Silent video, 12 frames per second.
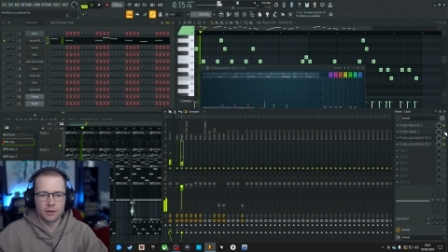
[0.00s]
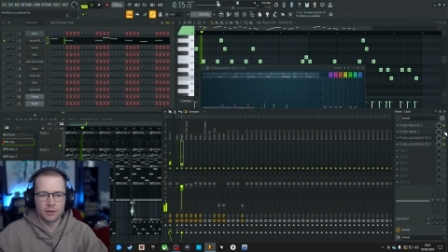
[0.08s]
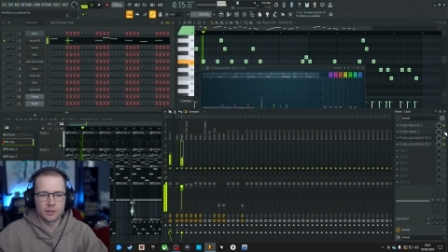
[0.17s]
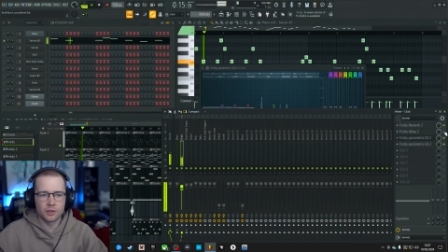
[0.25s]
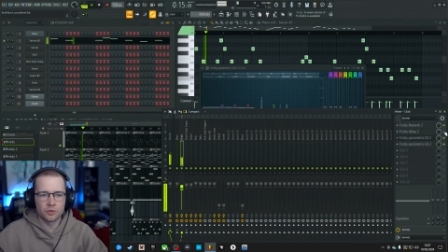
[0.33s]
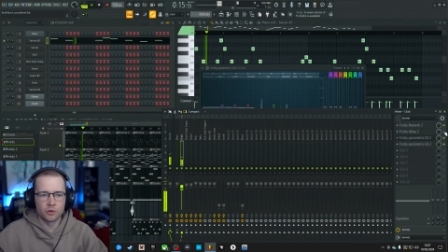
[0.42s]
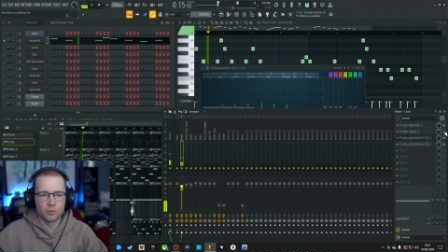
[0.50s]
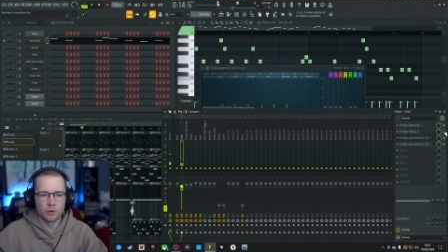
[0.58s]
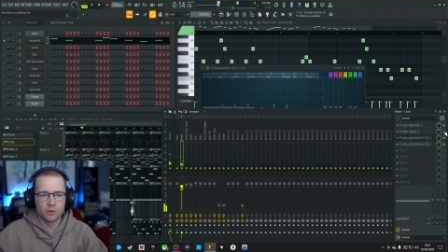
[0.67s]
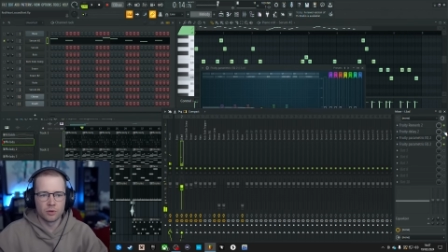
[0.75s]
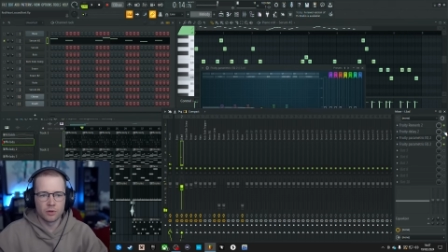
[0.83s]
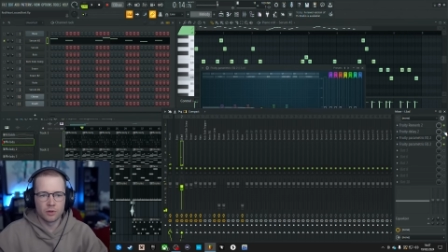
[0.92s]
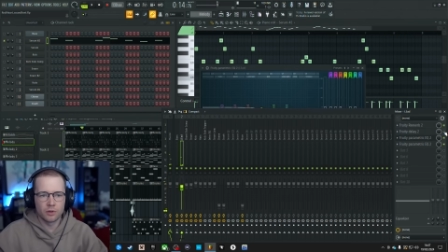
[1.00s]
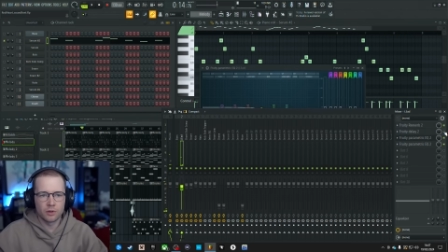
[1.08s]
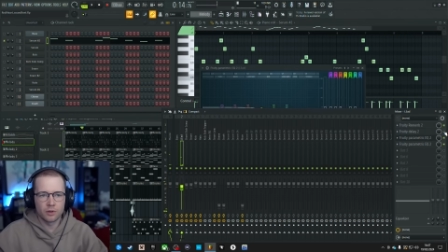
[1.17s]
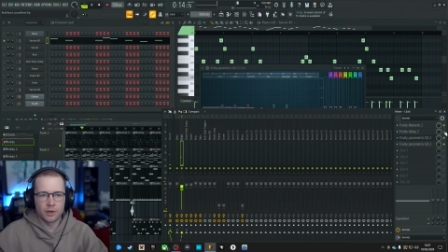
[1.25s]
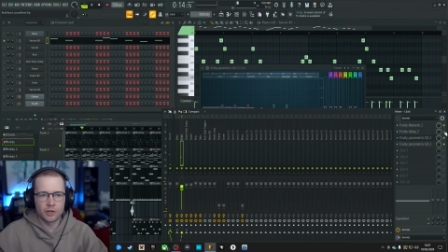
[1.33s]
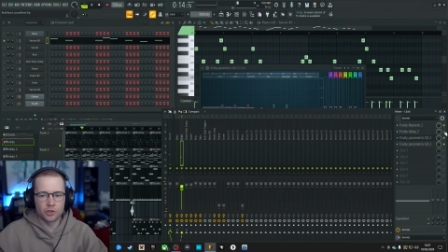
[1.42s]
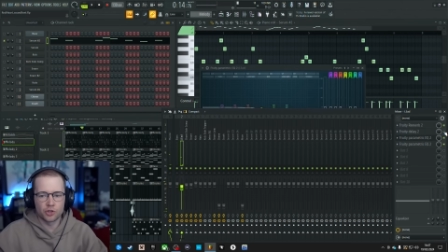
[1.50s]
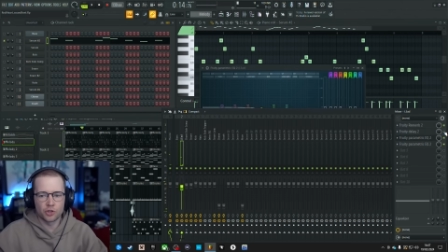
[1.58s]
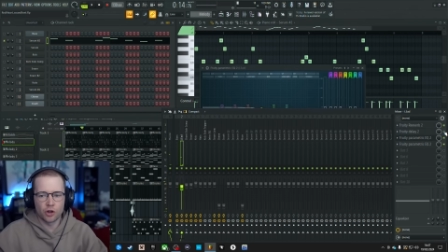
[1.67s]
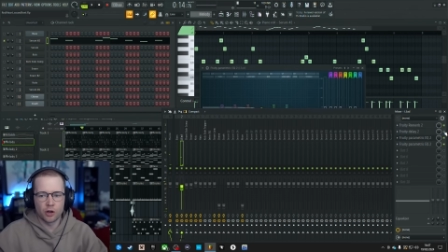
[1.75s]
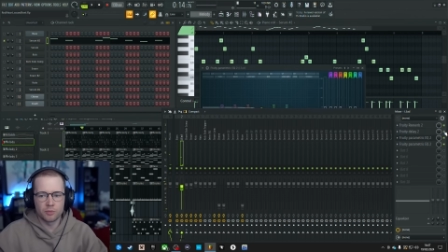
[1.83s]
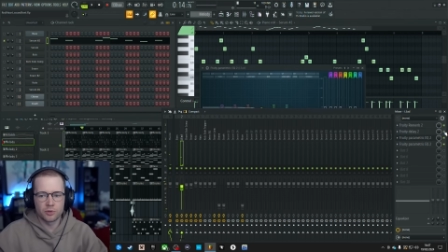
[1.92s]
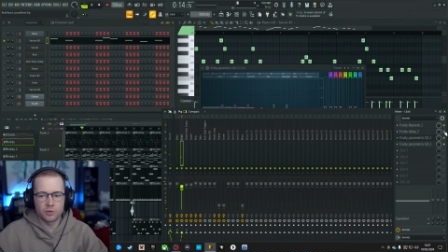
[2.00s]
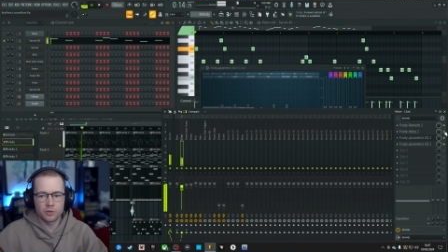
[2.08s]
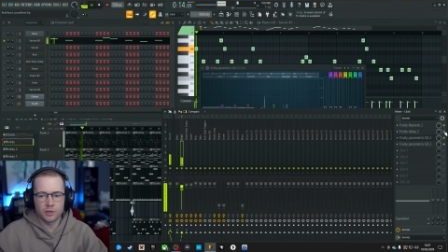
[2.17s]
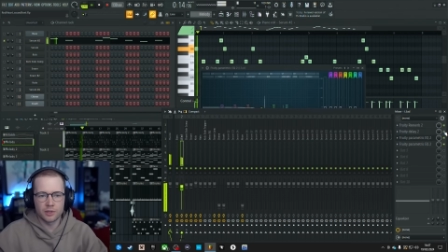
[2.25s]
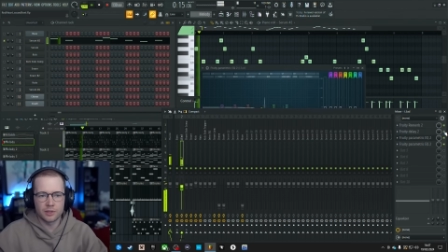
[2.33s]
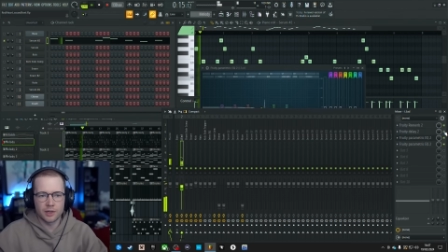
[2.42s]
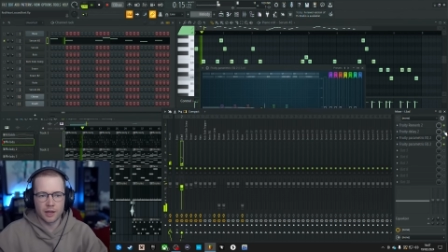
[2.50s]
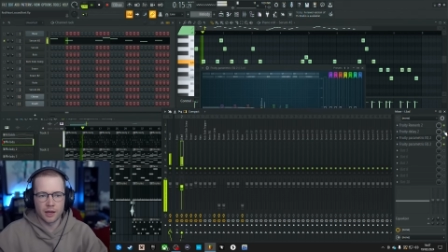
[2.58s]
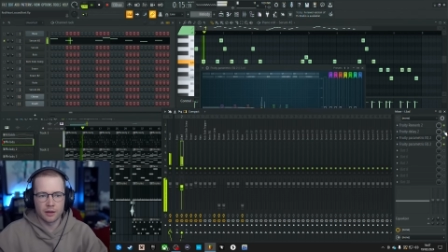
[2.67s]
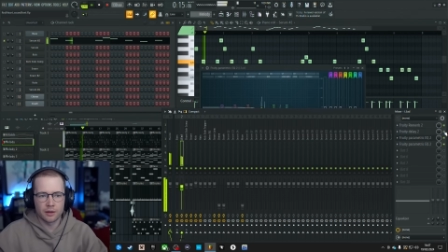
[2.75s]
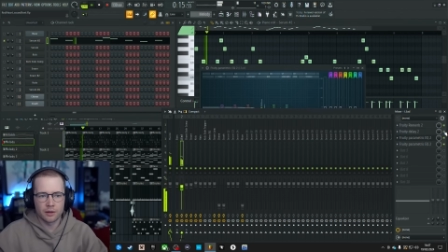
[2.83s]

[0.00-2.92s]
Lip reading: This is normal. It just stops. This is delay.